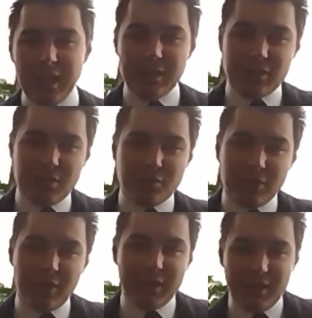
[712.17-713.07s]
You
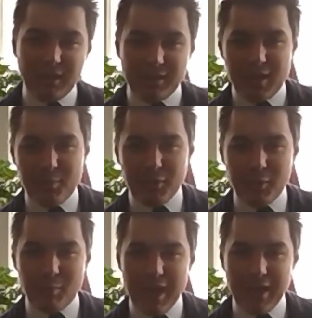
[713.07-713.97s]
really need to keep your
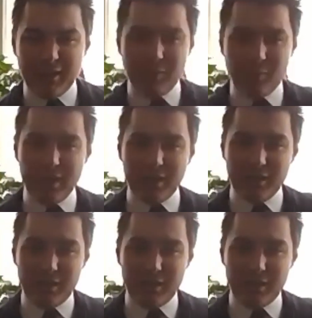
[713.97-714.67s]
mind being